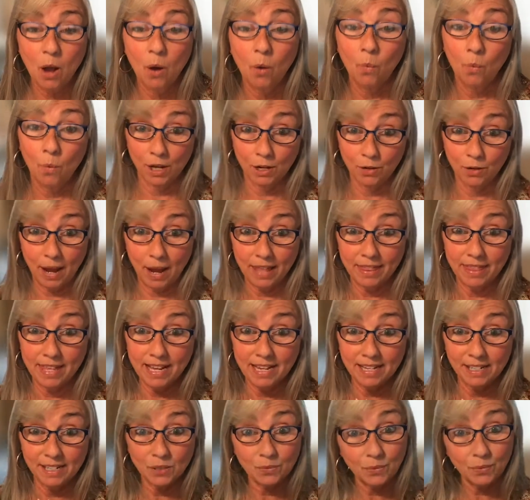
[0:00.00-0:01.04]
What do I
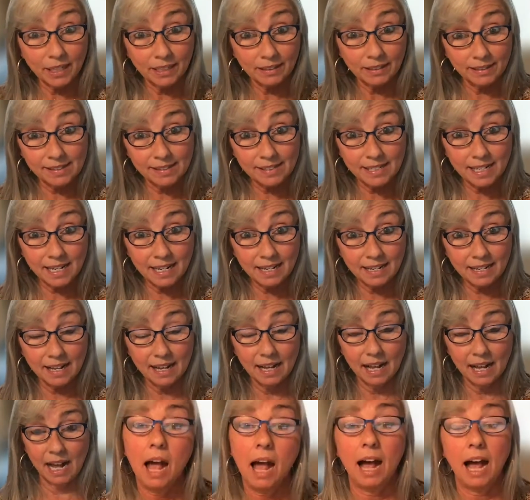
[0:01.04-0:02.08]
think is realistic?
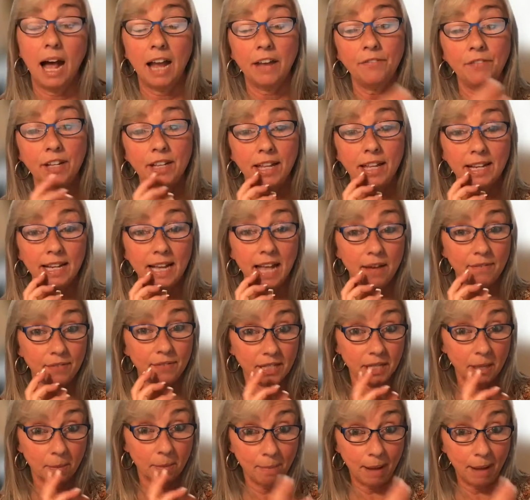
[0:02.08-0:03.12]
I feel like
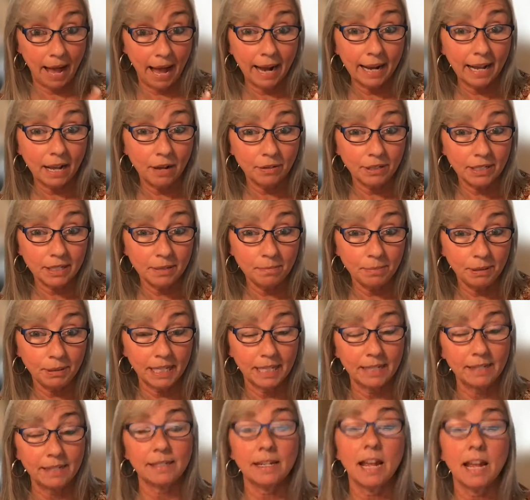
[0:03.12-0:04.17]
having the pack out
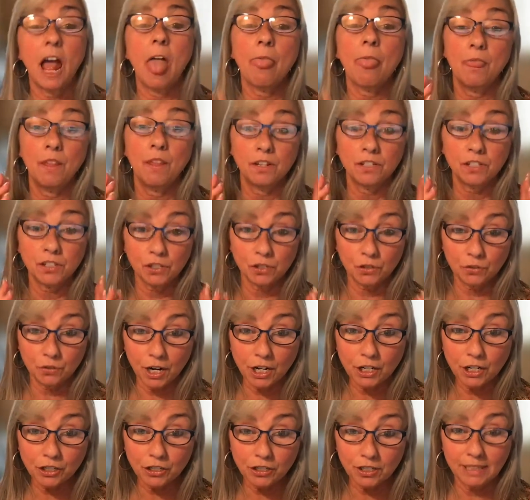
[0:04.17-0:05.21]
complete, the
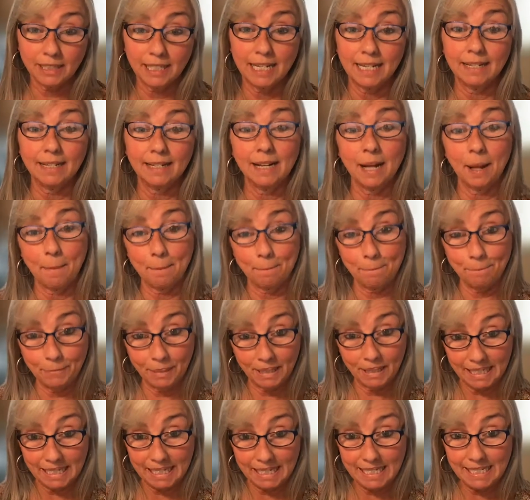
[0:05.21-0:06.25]
structure clean
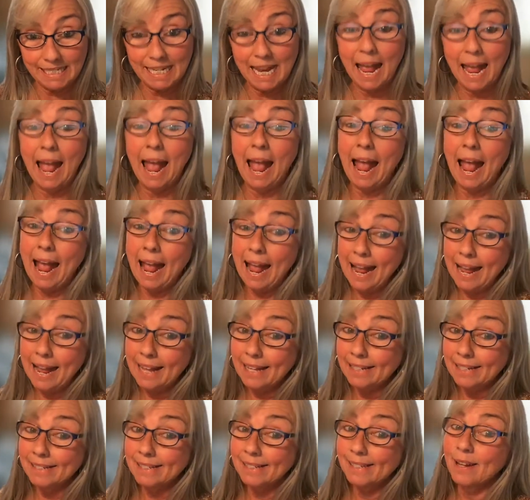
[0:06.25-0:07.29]
complete,
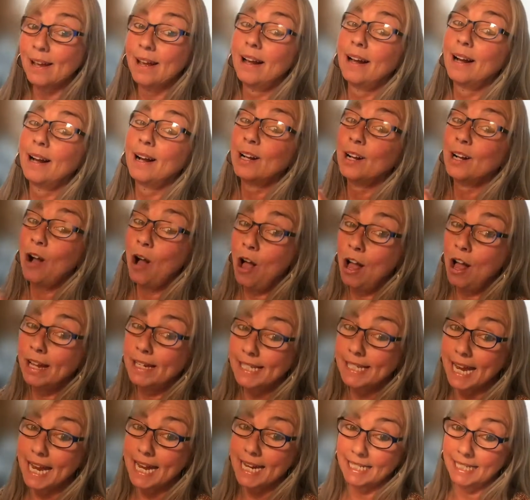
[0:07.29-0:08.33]
and
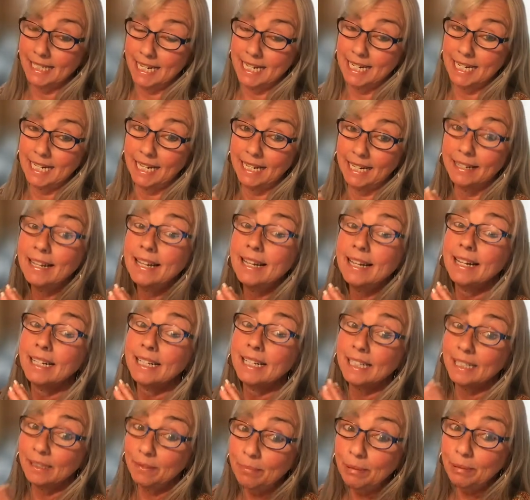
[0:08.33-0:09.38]
content cleaning
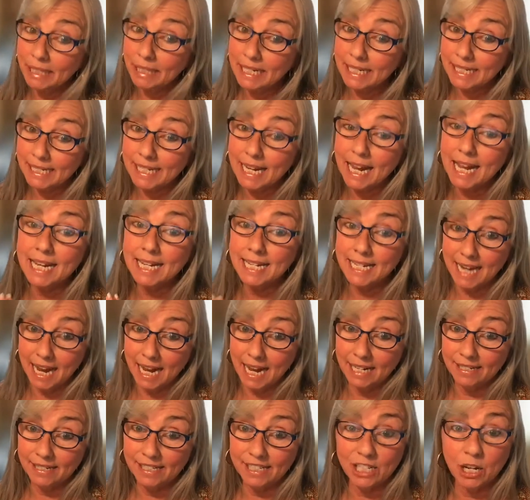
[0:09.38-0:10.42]
complete and
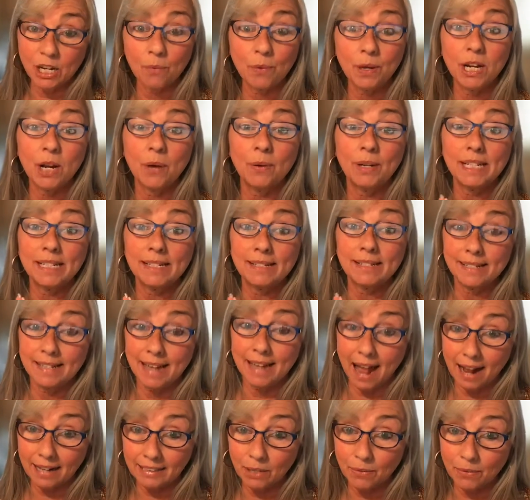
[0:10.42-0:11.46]
done so we know
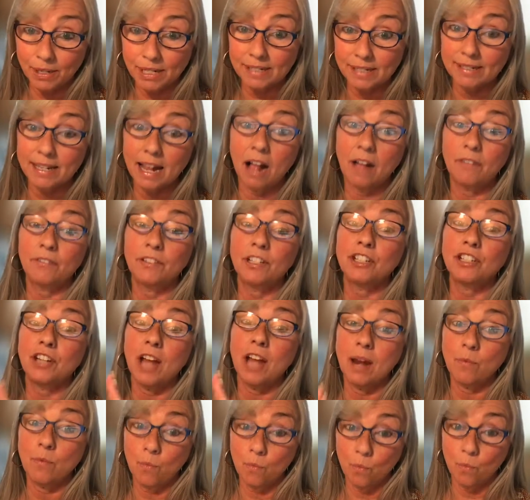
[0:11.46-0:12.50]
exactly what is salvage
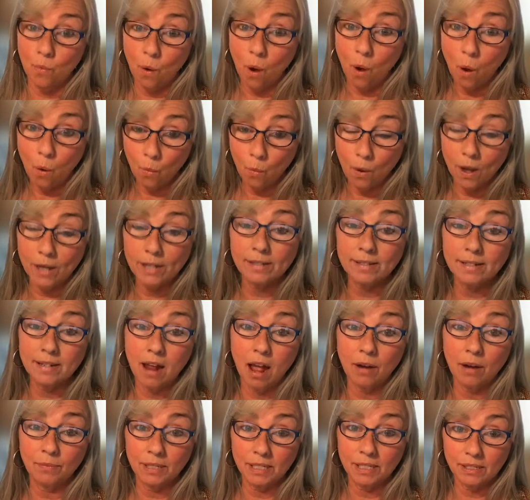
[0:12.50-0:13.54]
and what is
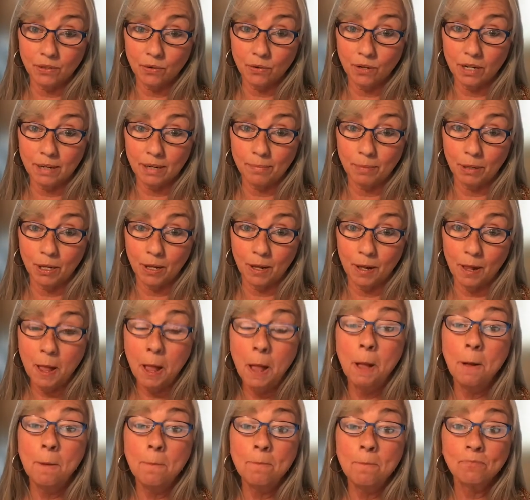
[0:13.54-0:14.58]
non restorable
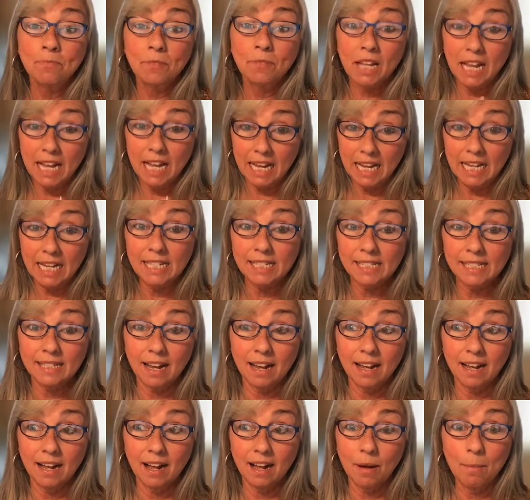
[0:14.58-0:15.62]
is
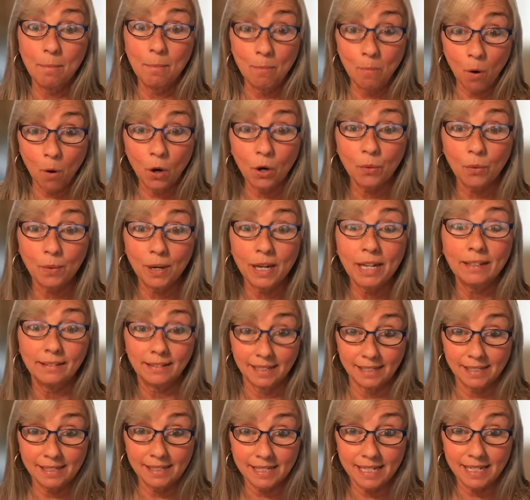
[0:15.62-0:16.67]
more
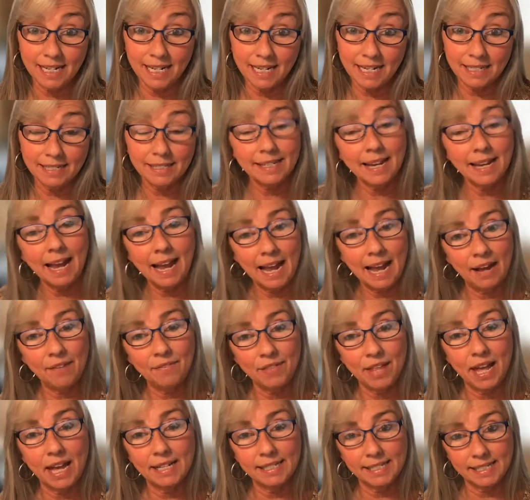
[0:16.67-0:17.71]
realistic to have
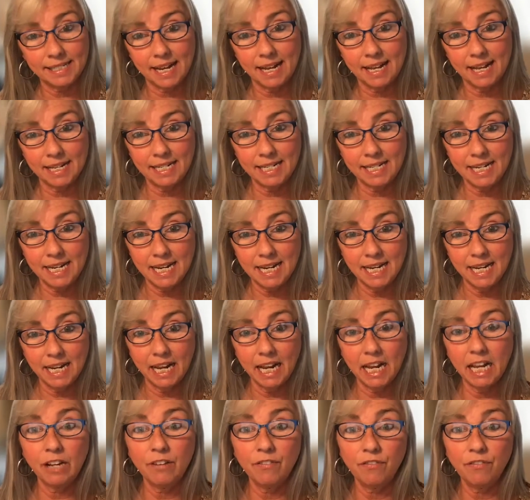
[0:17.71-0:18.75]
that done
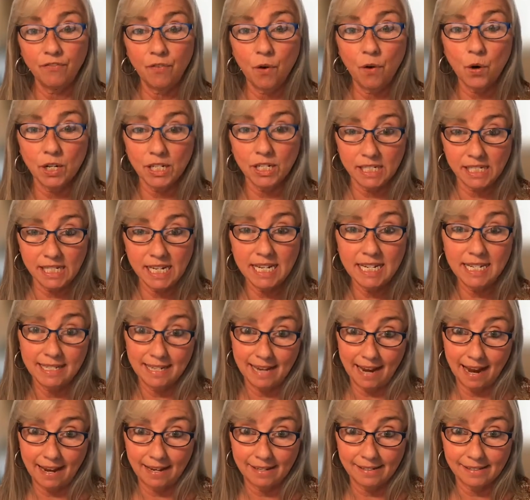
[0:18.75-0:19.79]
in 14
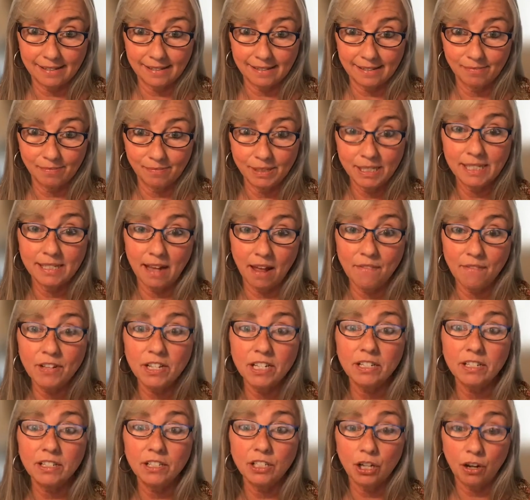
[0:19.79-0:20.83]
days,
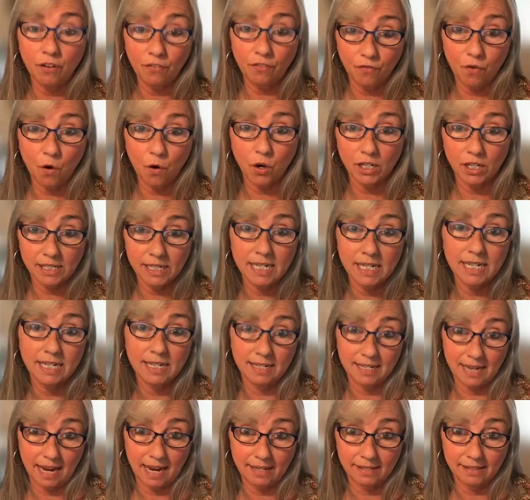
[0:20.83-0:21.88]
seven to 14
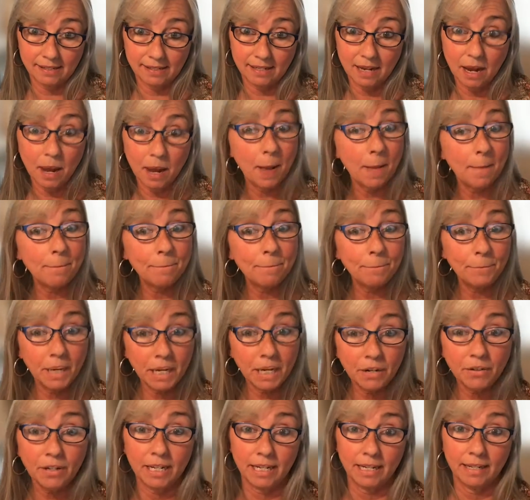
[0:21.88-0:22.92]
days,
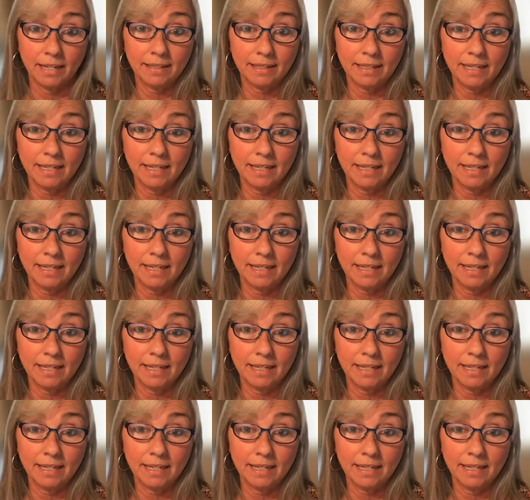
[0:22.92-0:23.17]
period.